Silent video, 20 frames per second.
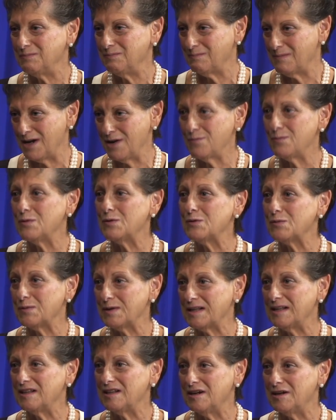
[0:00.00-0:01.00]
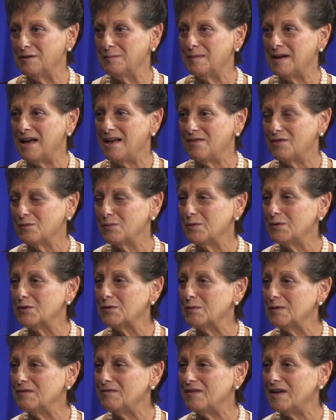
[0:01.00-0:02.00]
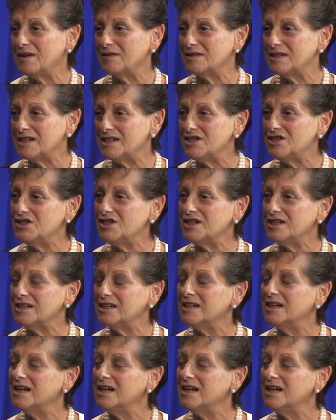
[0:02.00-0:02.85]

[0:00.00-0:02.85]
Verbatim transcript: my Rotary Club and the Rotary Foundation.